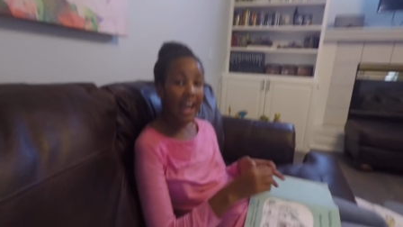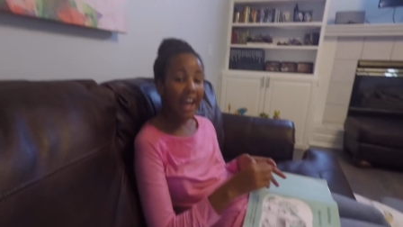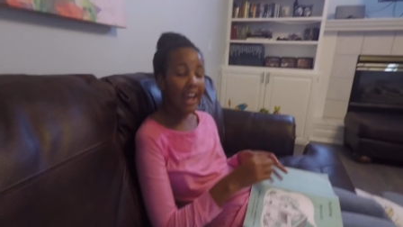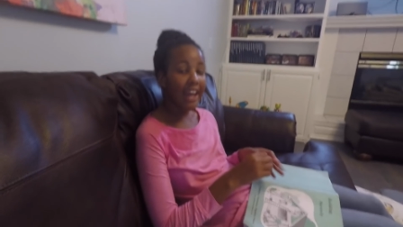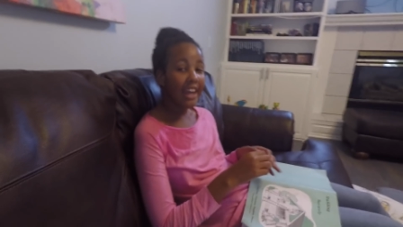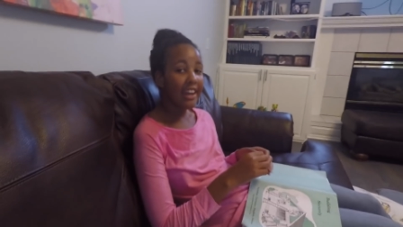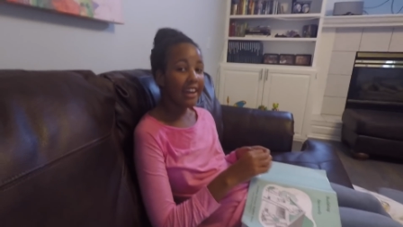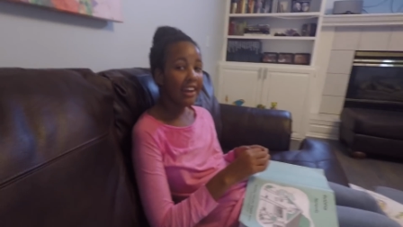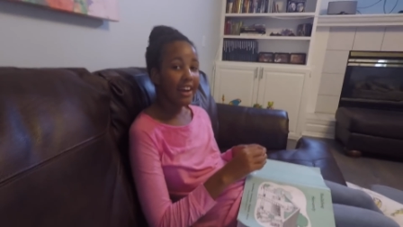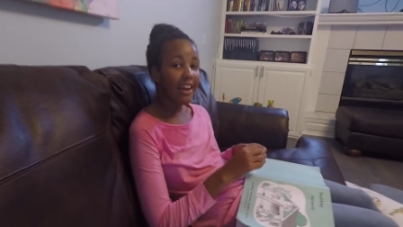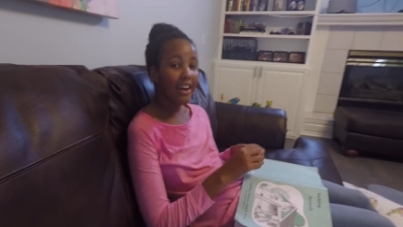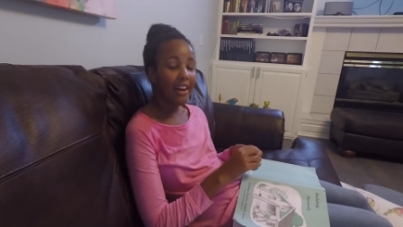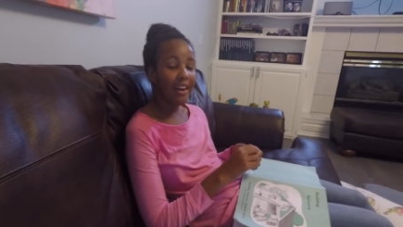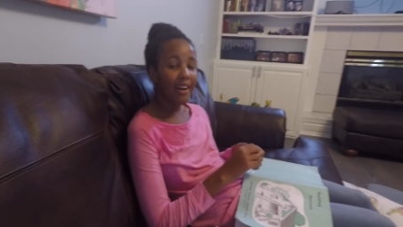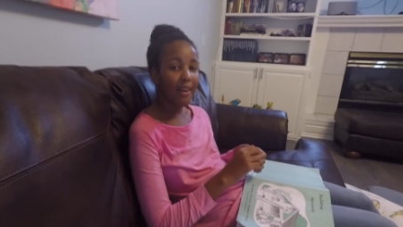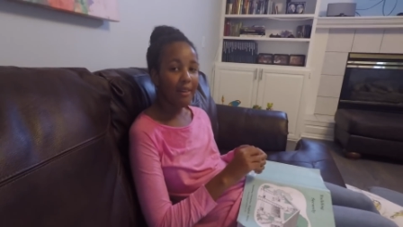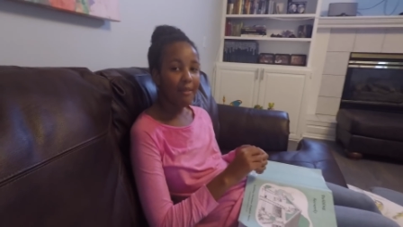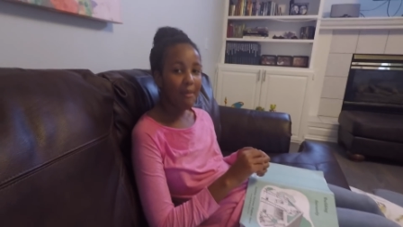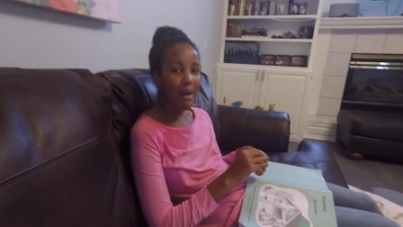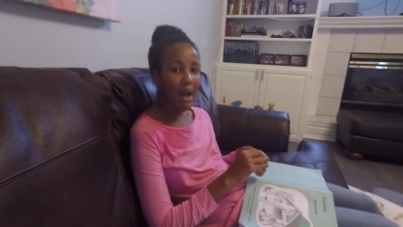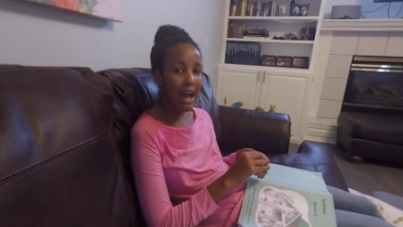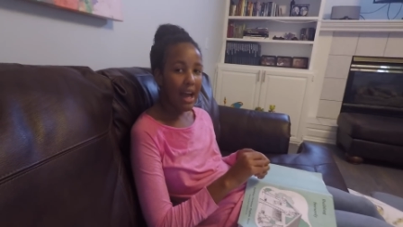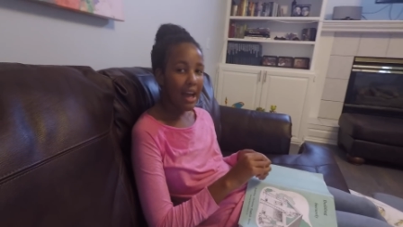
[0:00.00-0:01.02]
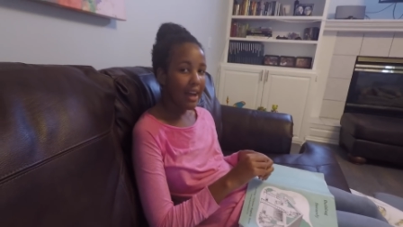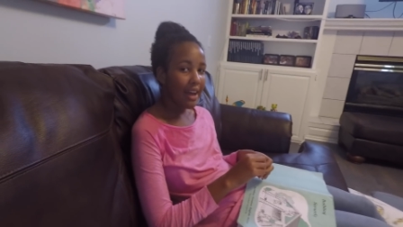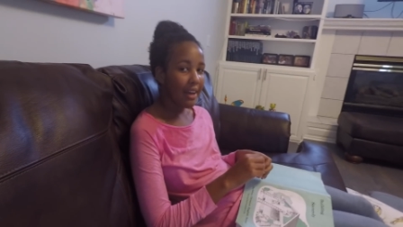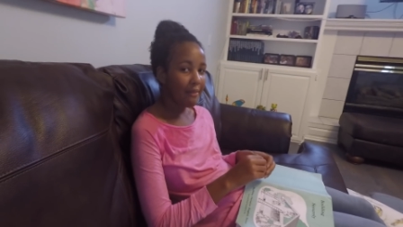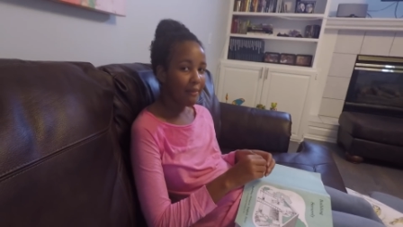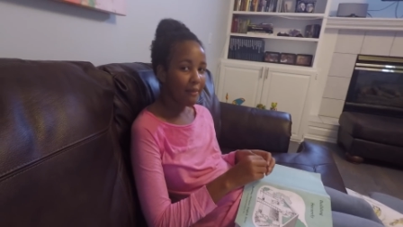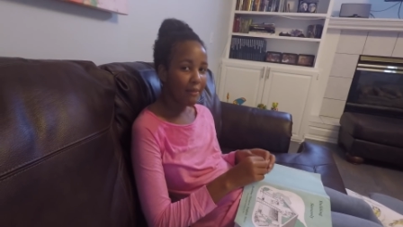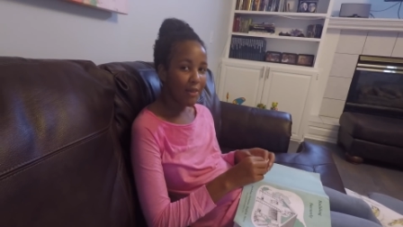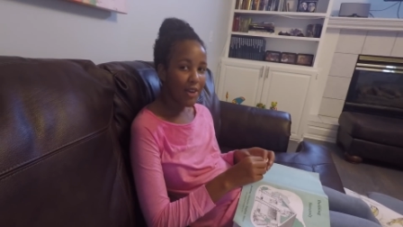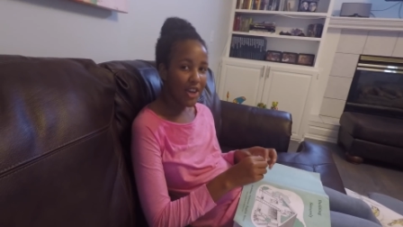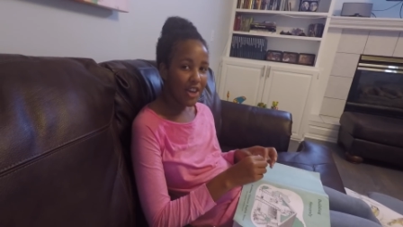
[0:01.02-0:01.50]
coming. And, um,
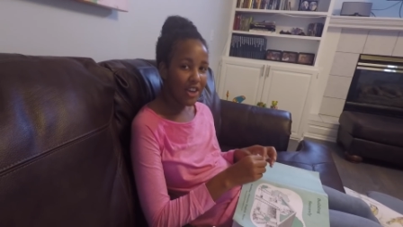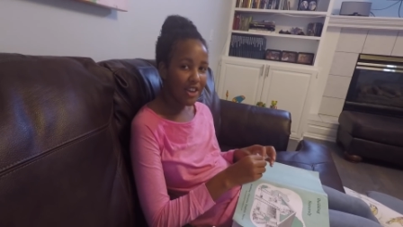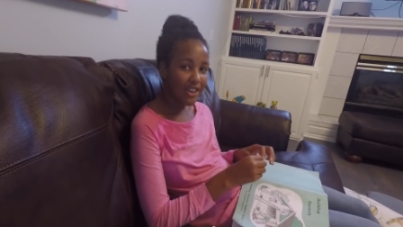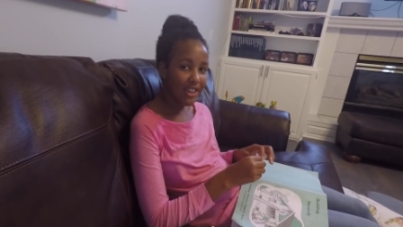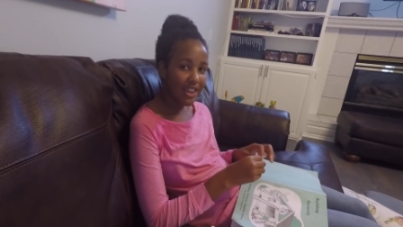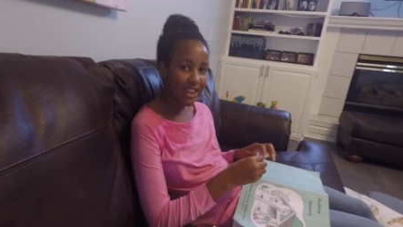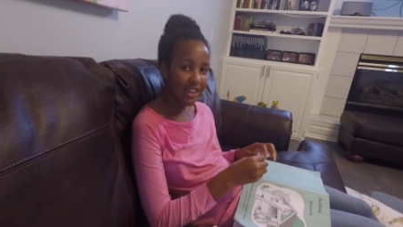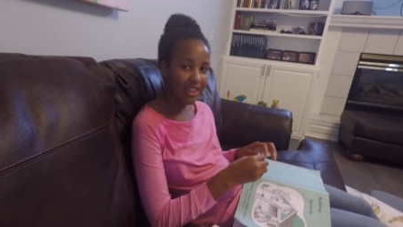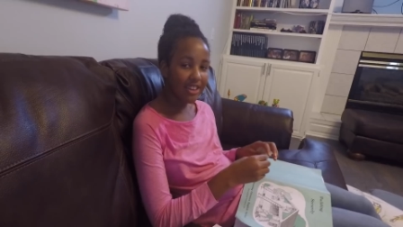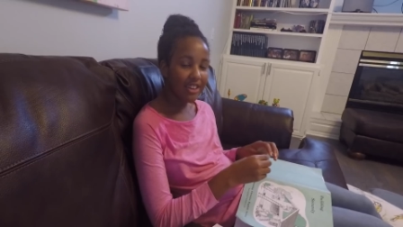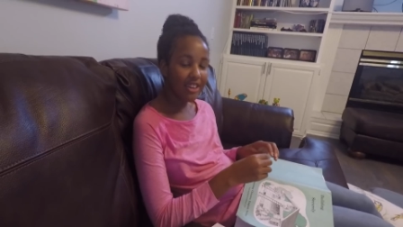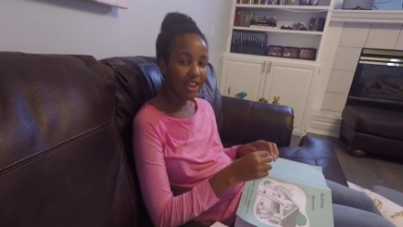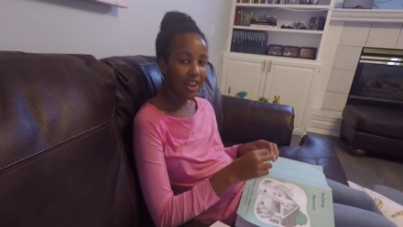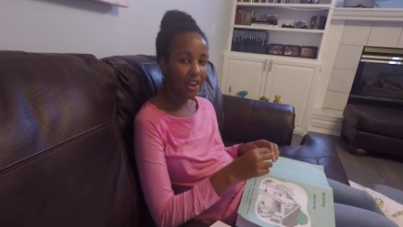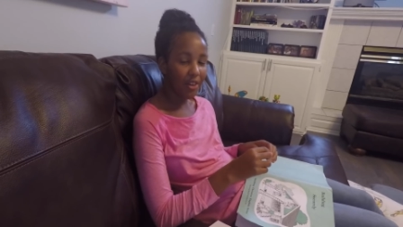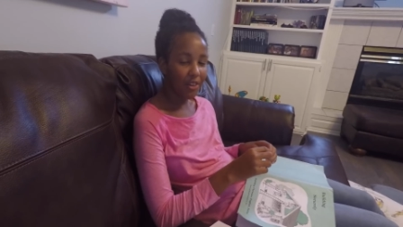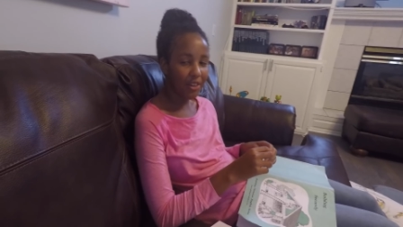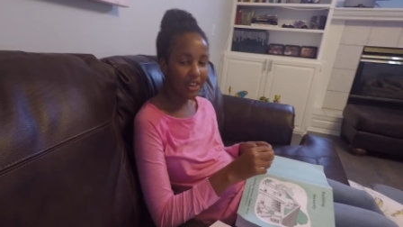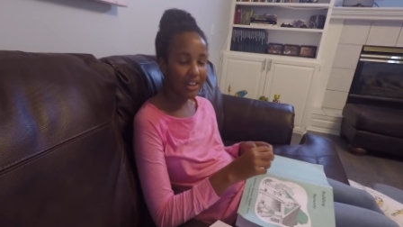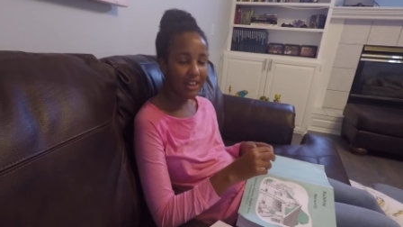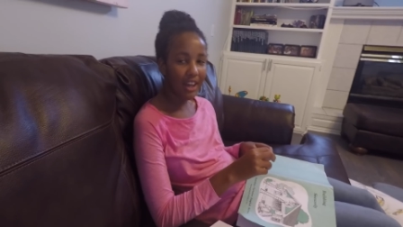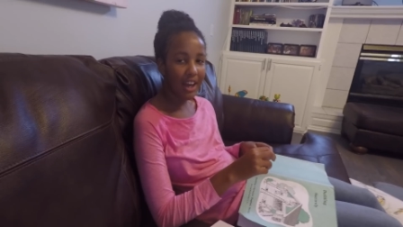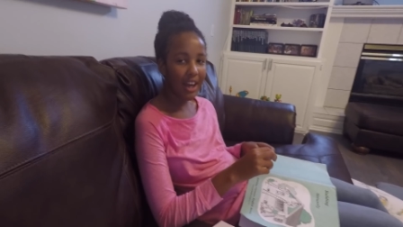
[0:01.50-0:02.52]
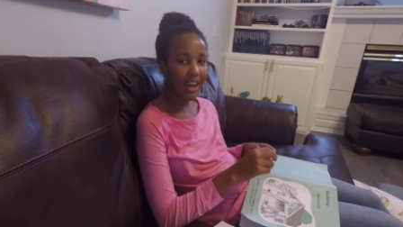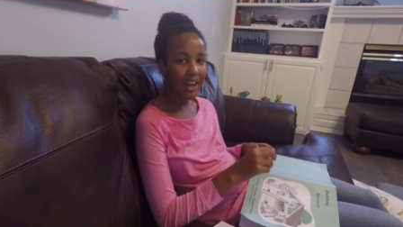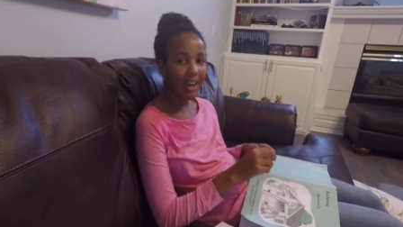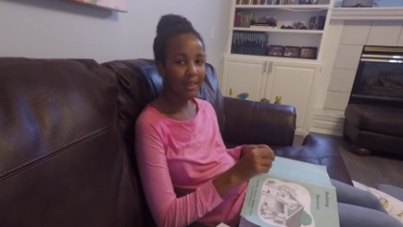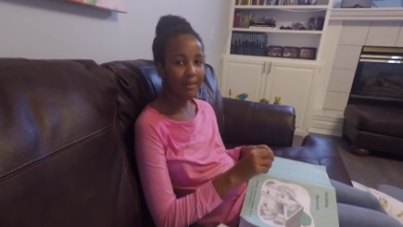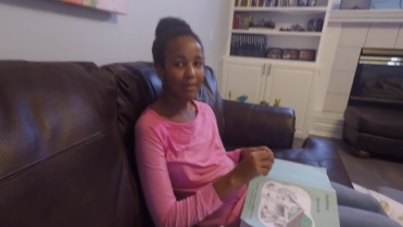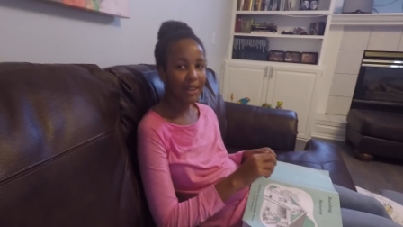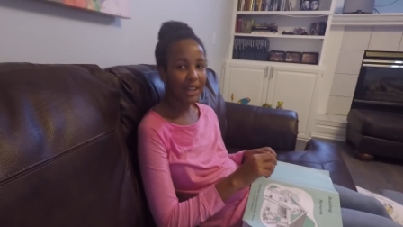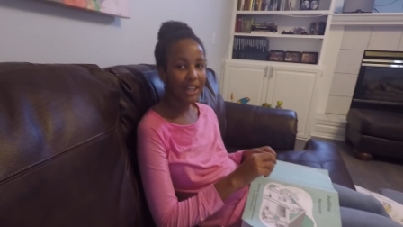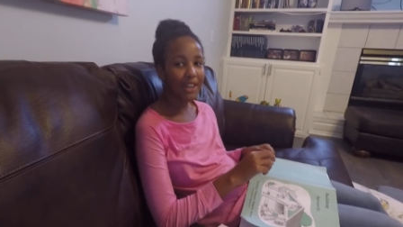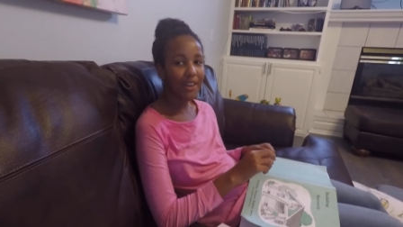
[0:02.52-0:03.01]
I'm. This is the only
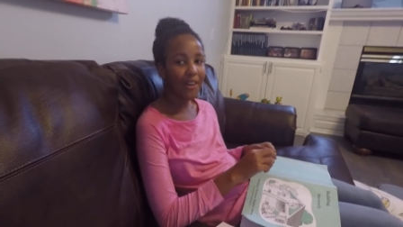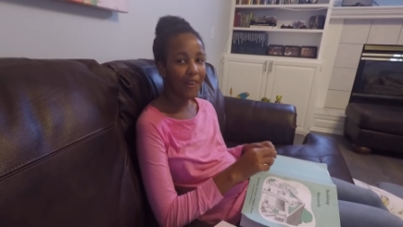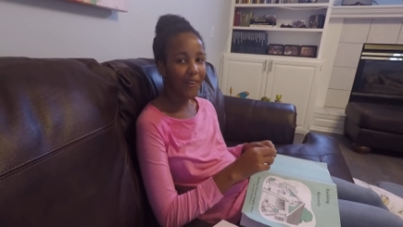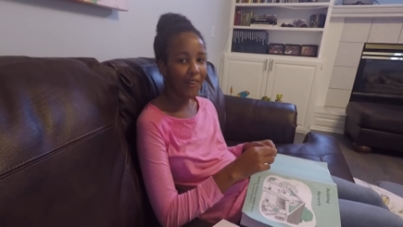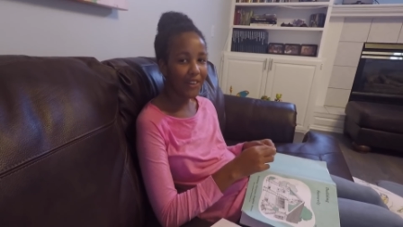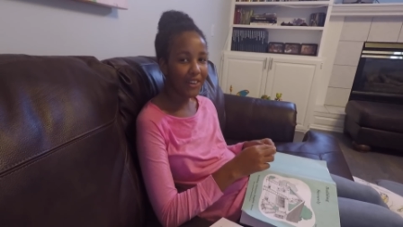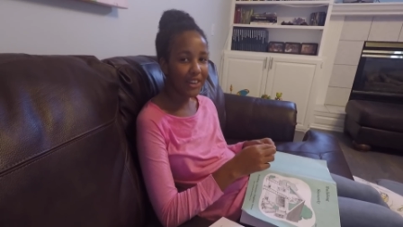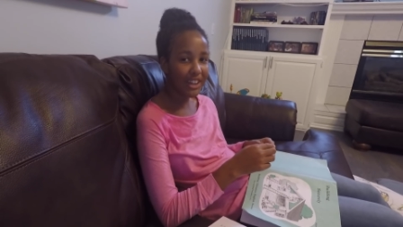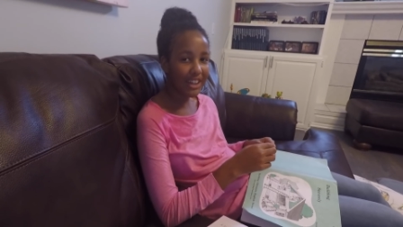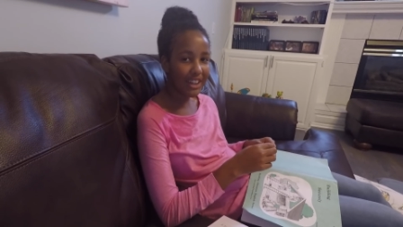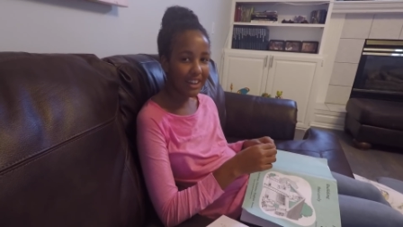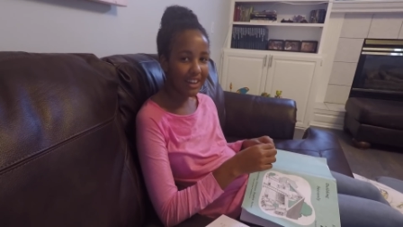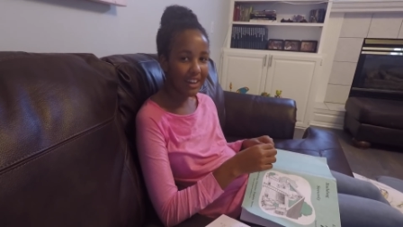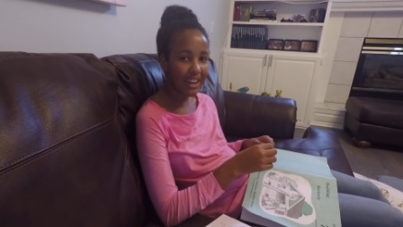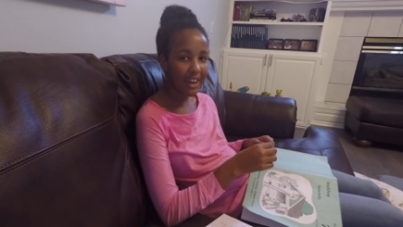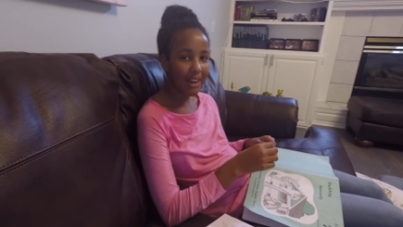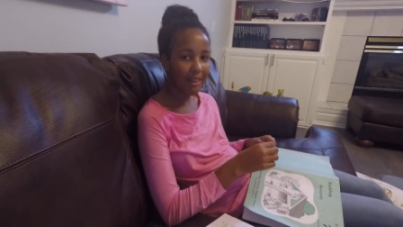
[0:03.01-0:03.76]
time in the whole year